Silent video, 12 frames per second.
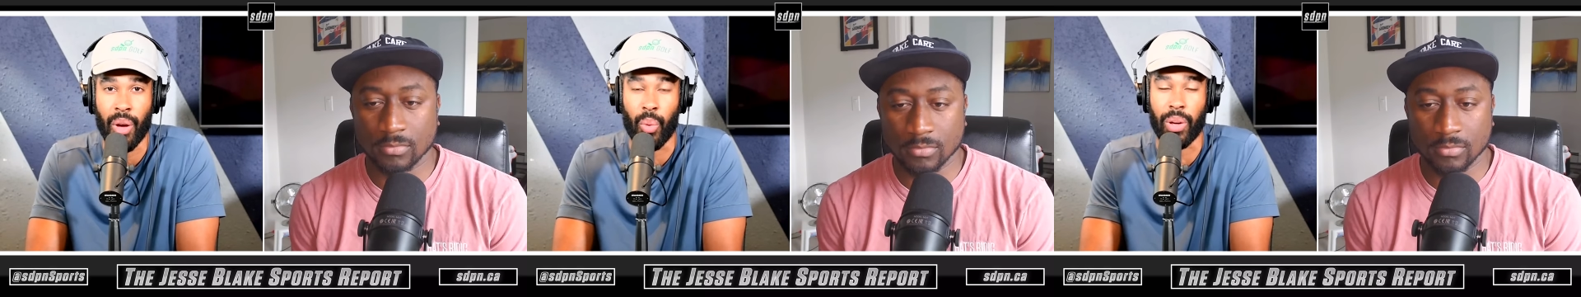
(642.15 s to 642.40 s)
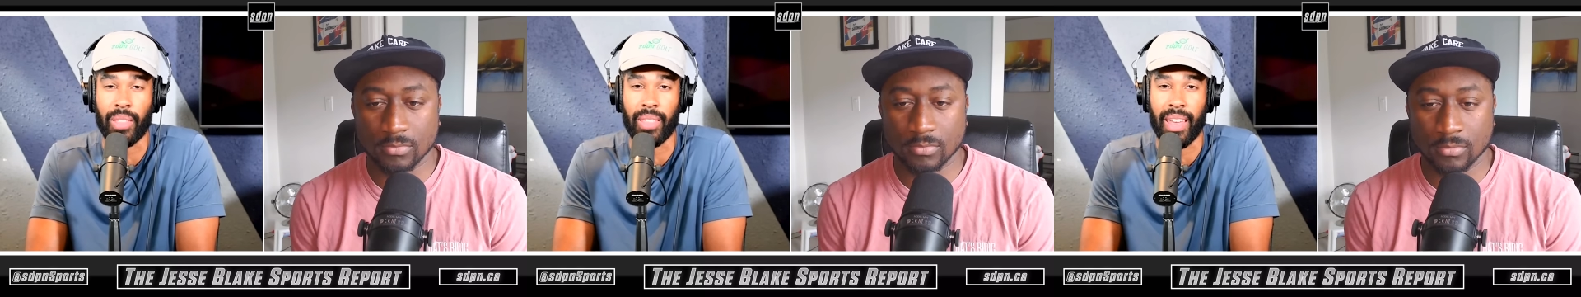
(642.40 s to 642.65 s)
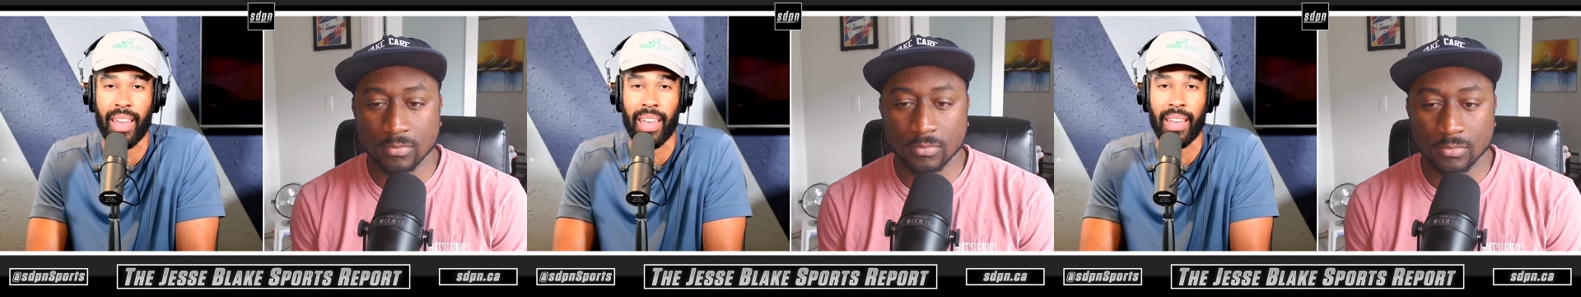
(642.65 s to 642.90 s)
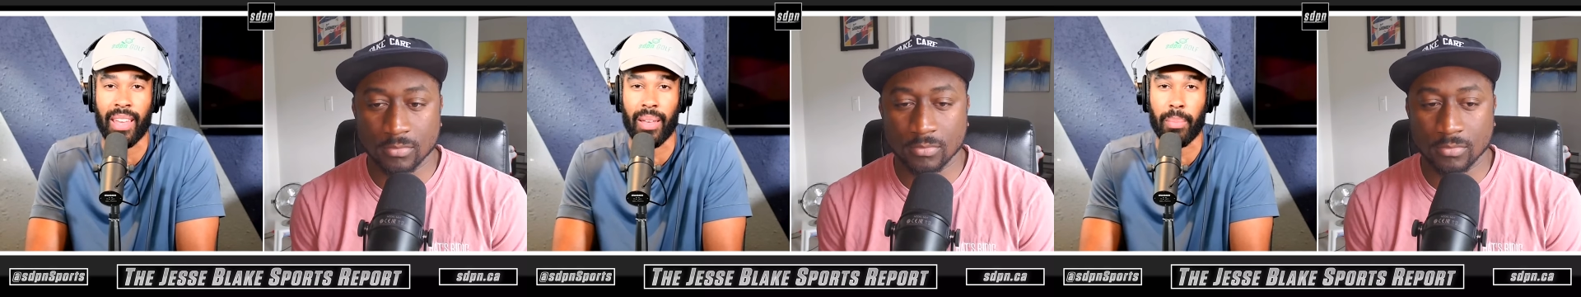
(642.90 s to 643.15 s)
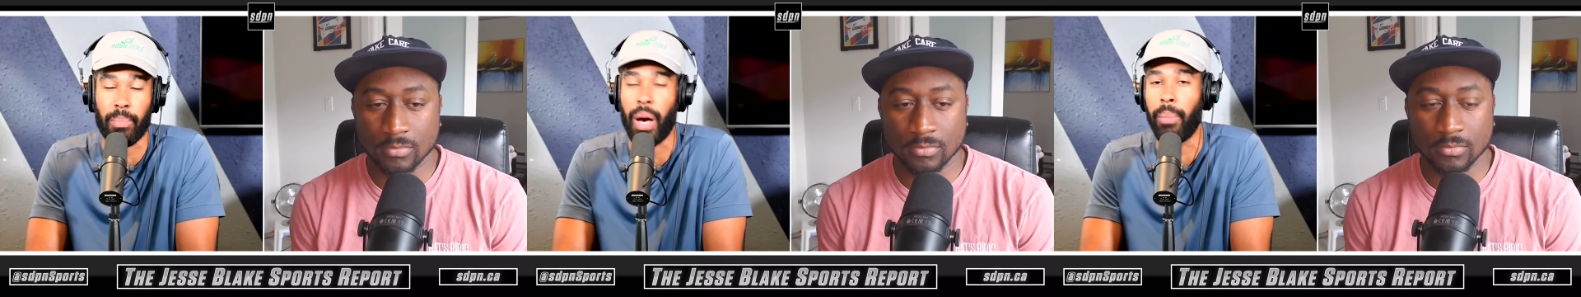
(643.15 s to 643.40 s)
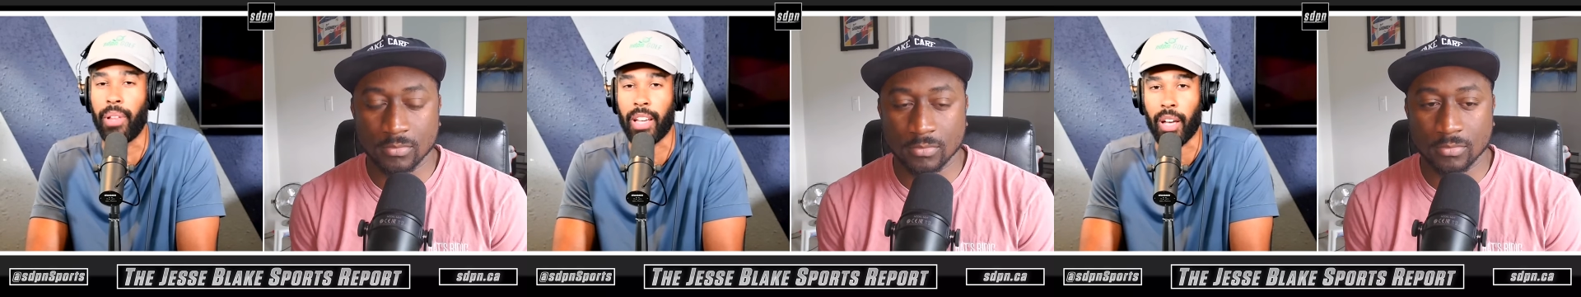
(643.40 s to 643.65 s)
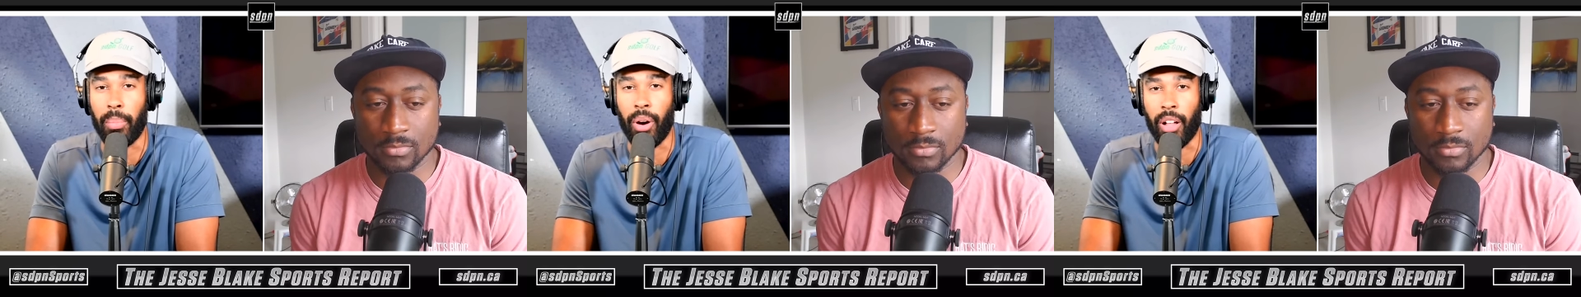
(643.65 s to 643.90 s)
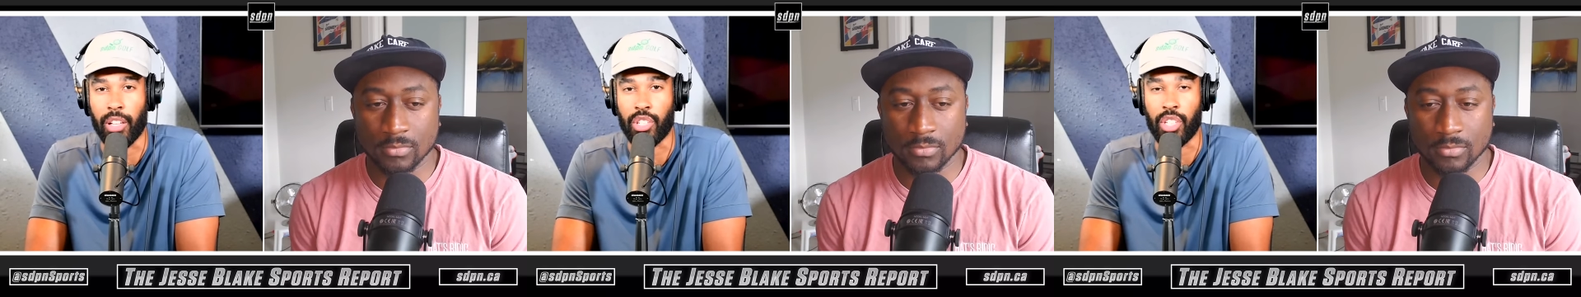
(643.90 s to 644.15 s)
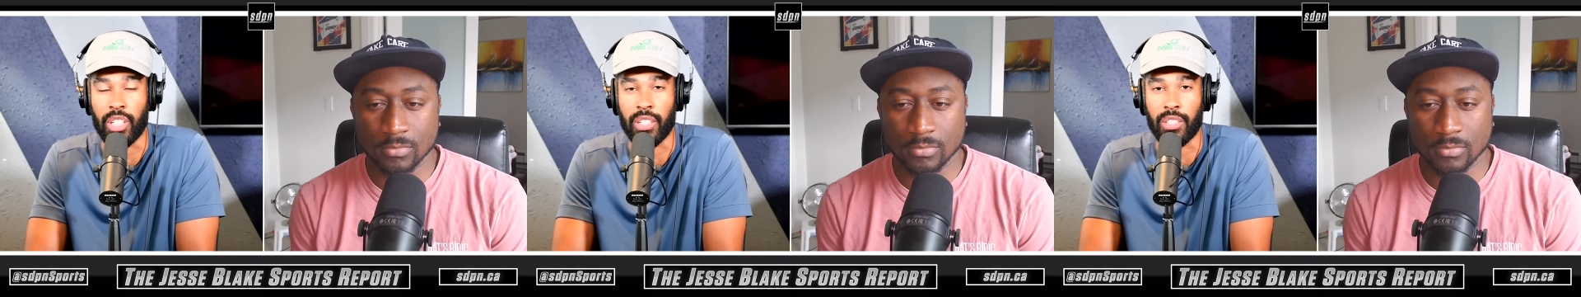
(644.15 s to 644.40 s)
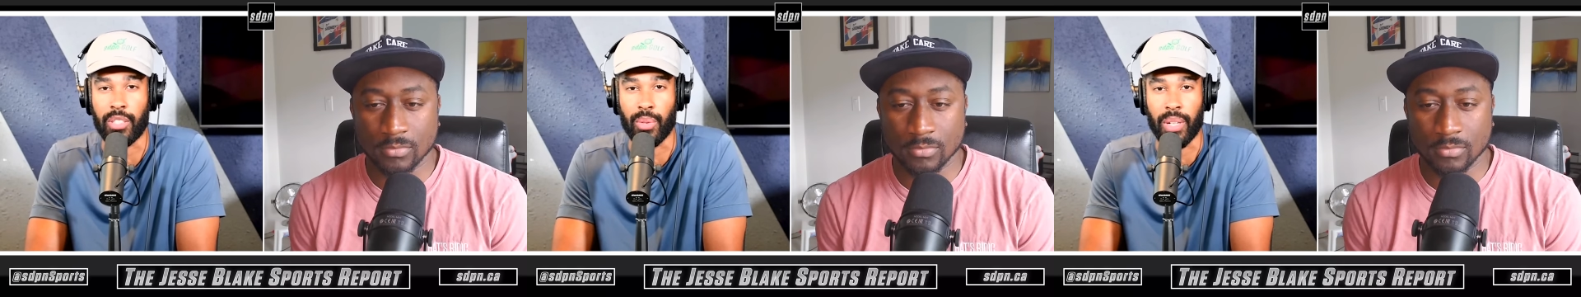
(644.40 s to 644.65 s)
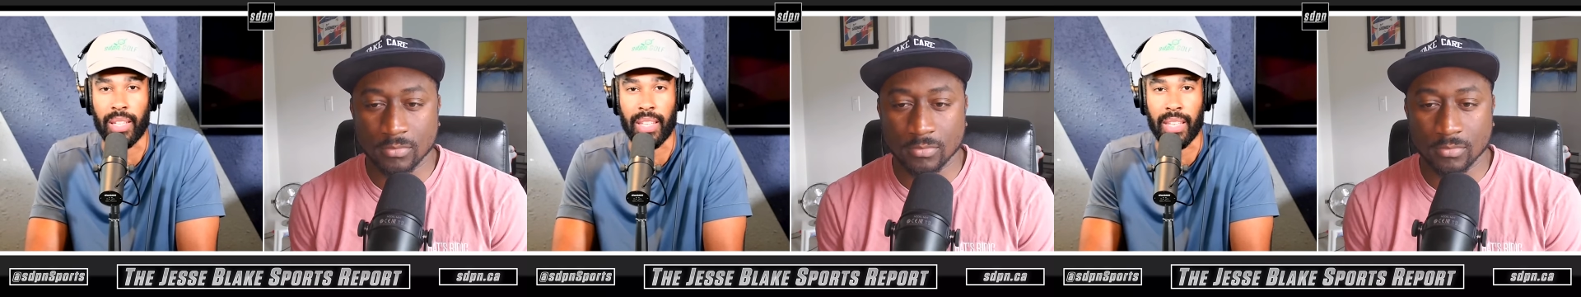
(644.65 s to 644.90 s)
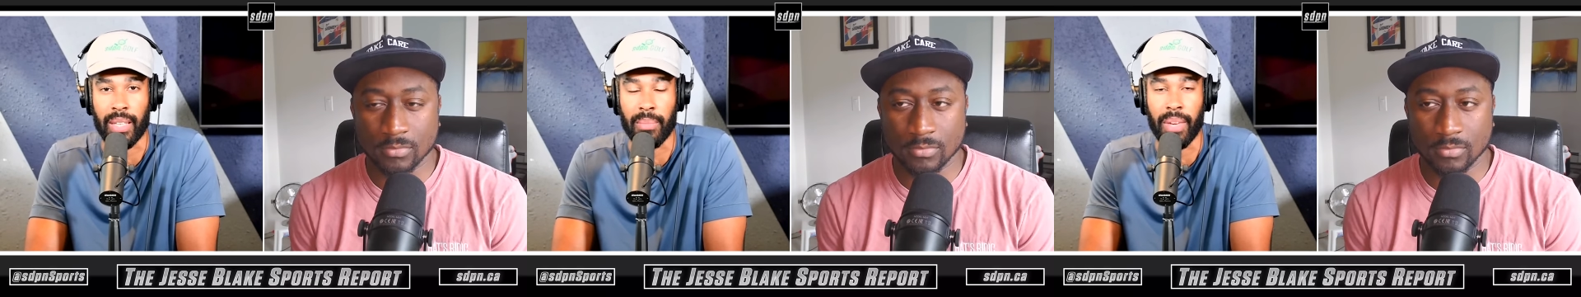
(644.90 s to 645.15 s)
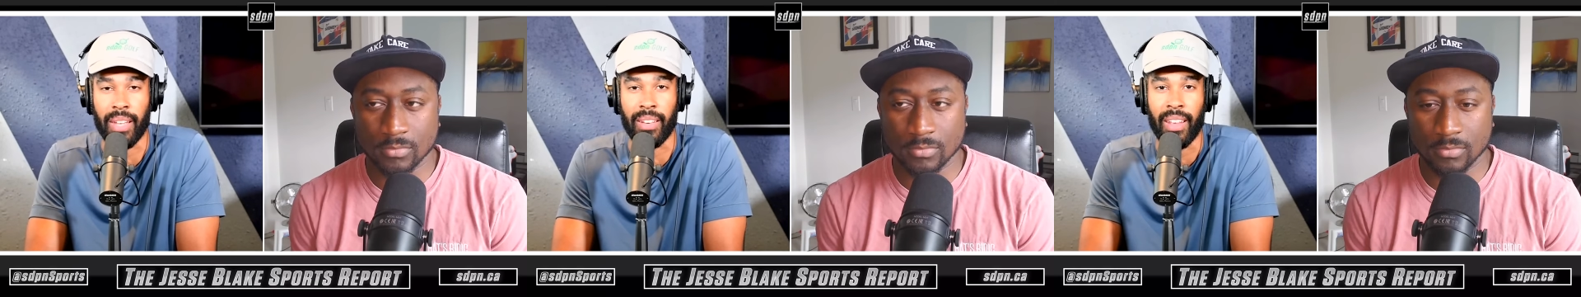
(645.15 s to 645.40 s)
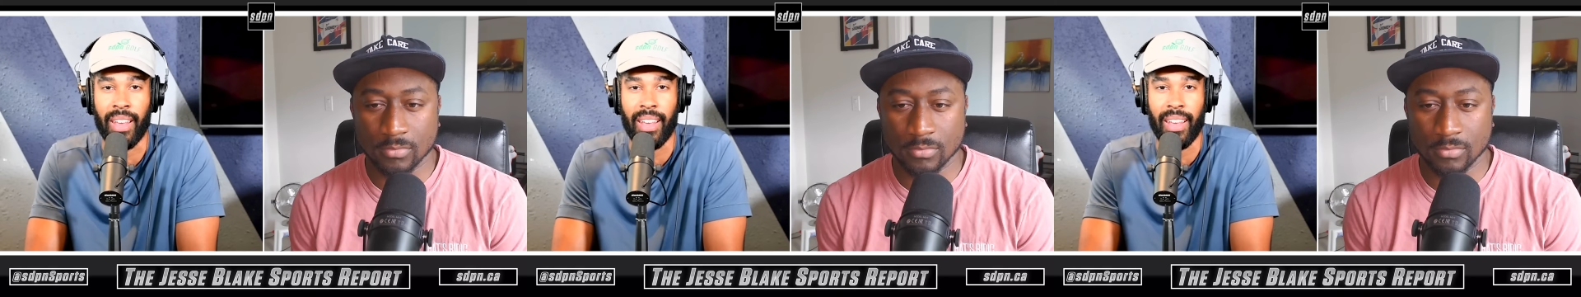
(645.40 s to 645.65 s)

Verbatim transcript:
Speaker 1: with a public apology to Akim. And